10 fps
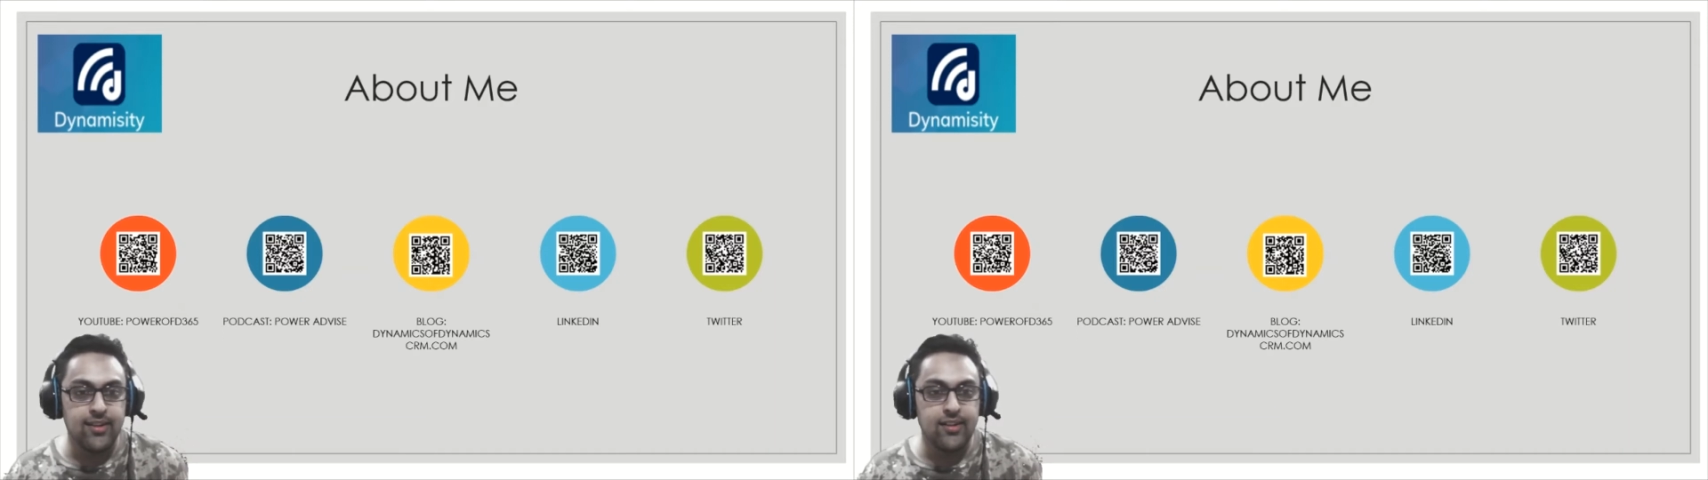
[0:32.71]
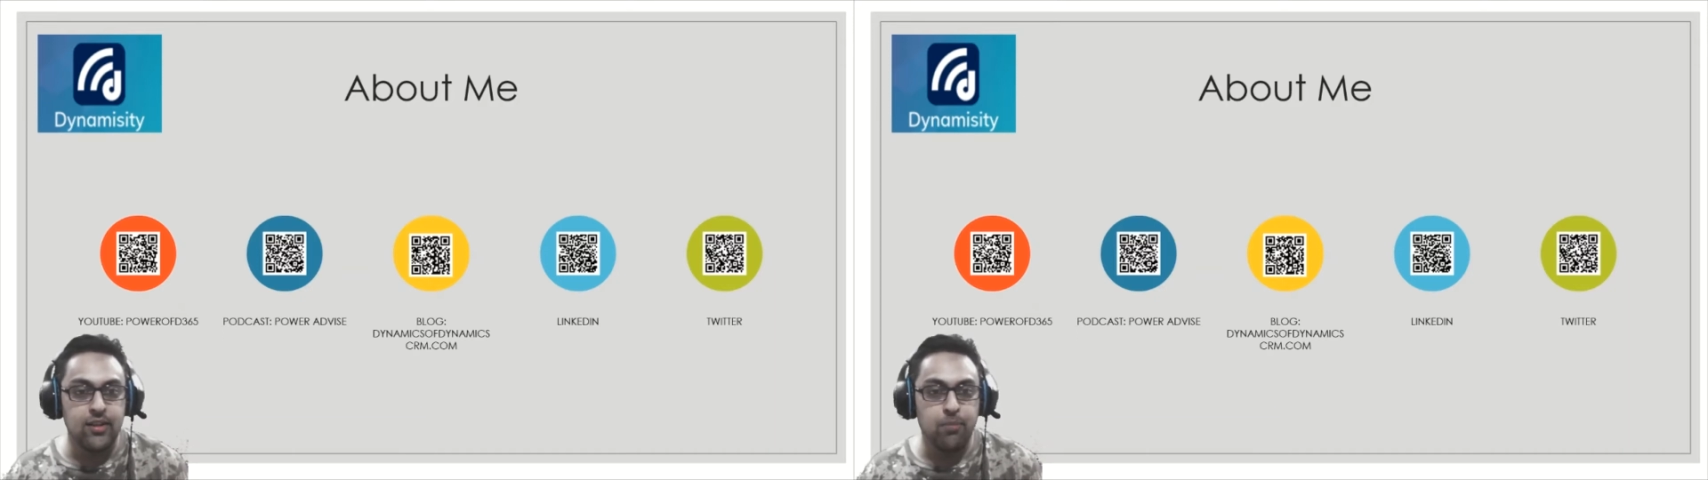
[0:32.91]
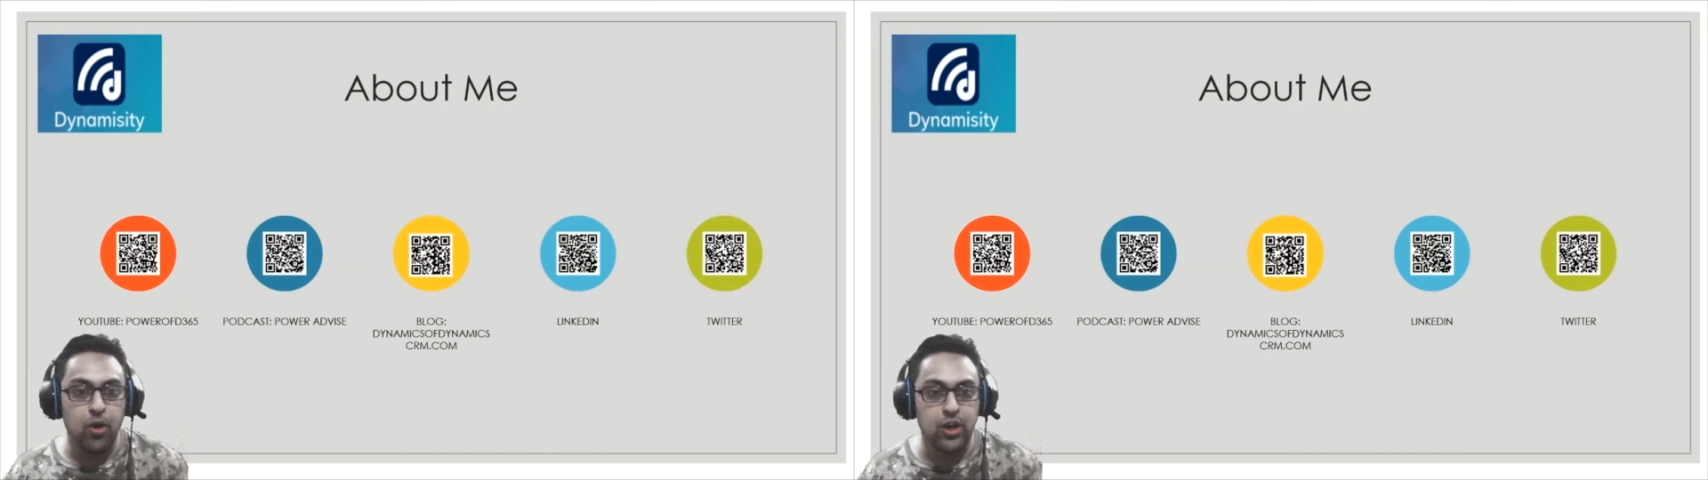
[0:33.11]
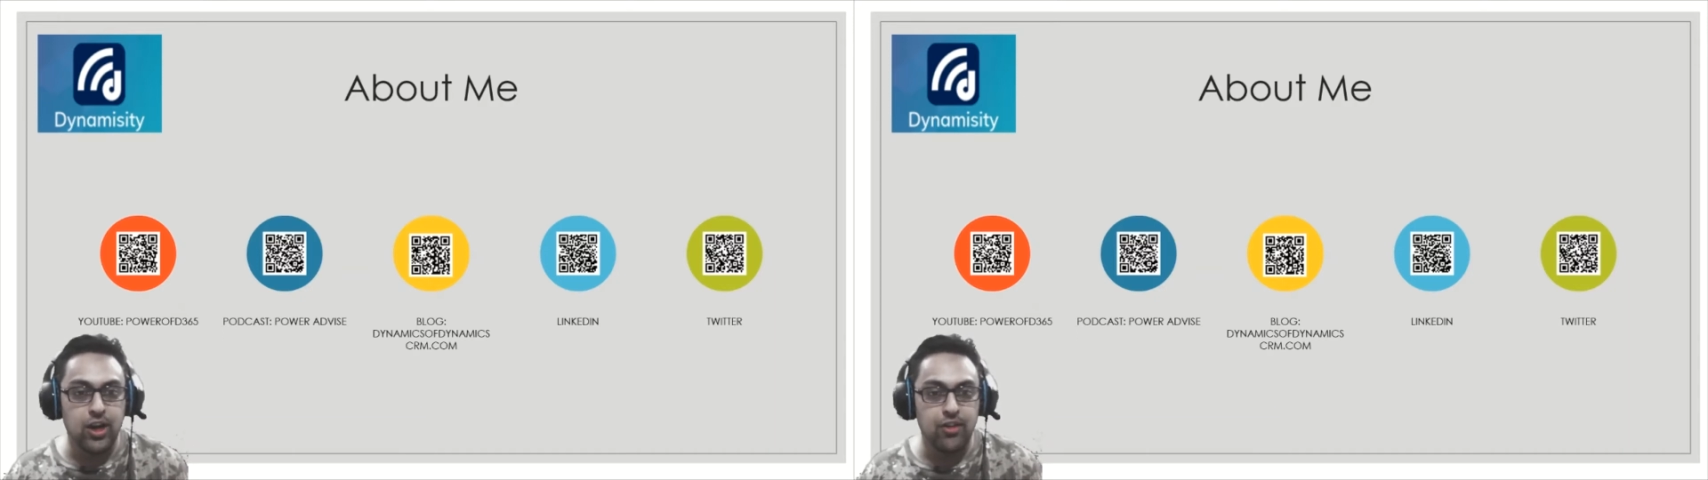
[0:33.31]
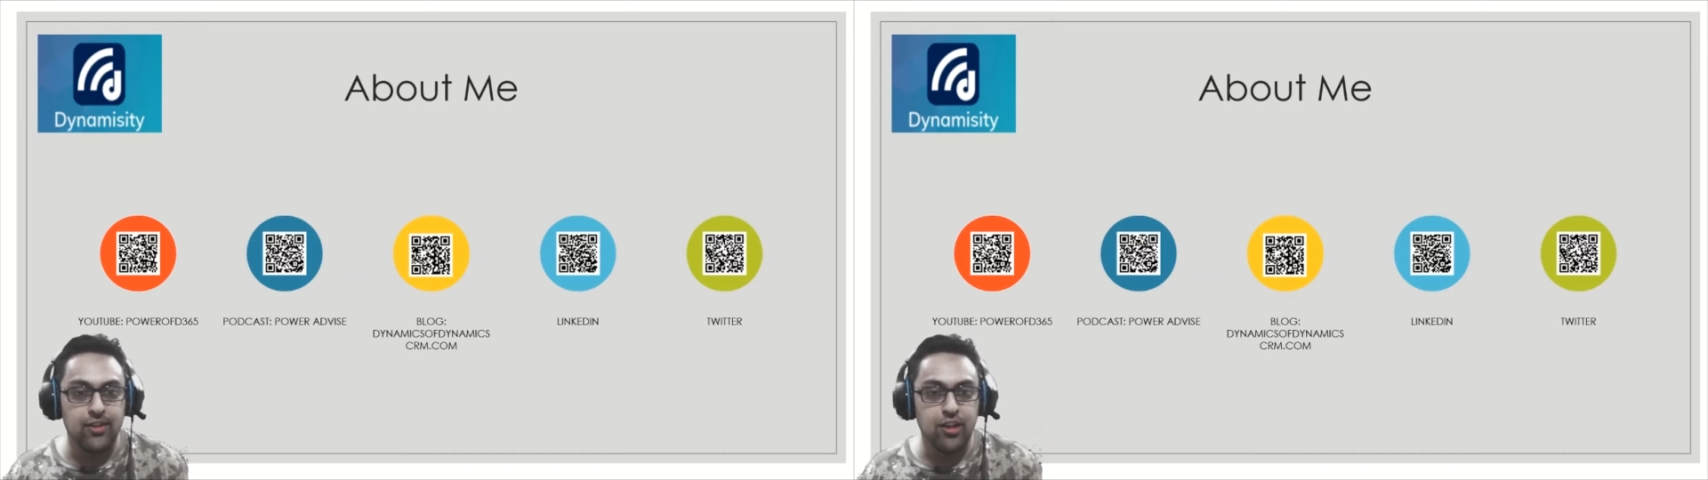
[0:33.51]
in the
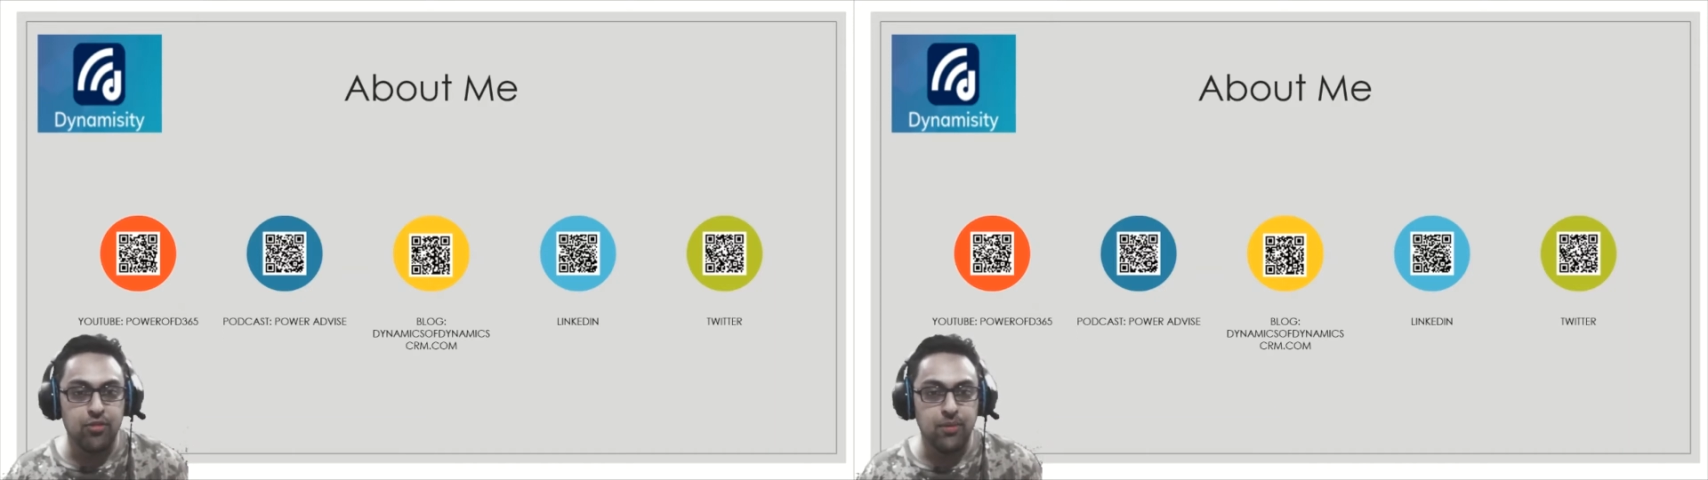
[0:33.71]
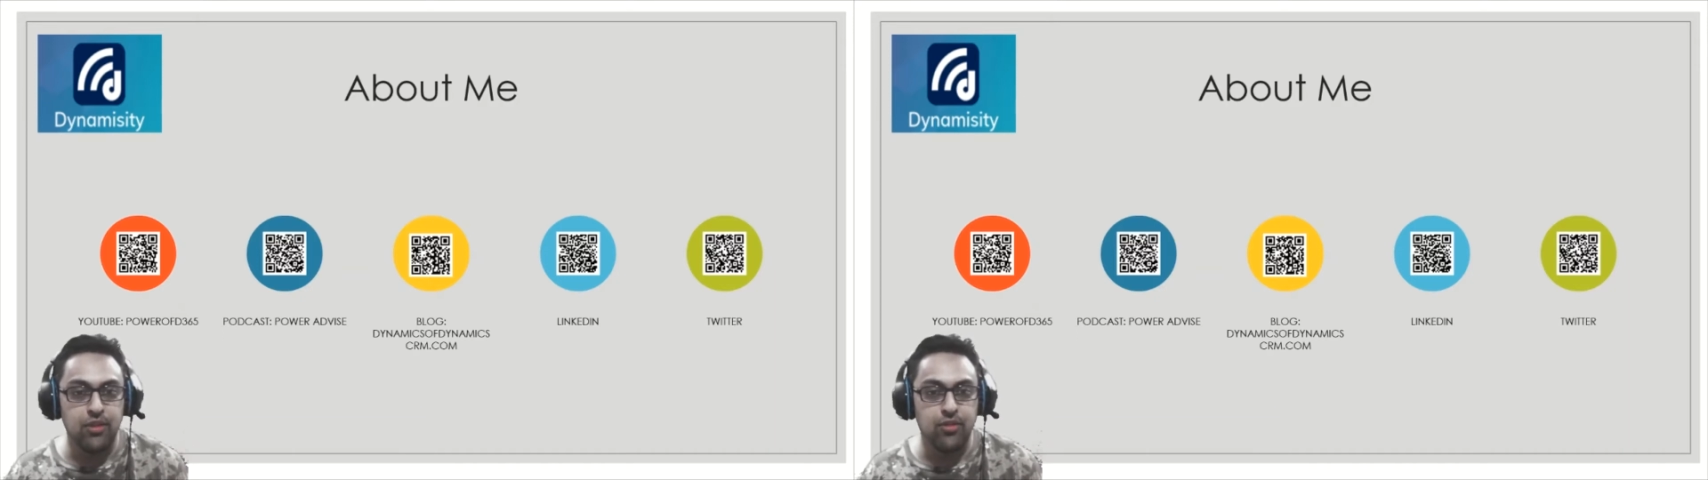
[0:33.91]
podcasting space,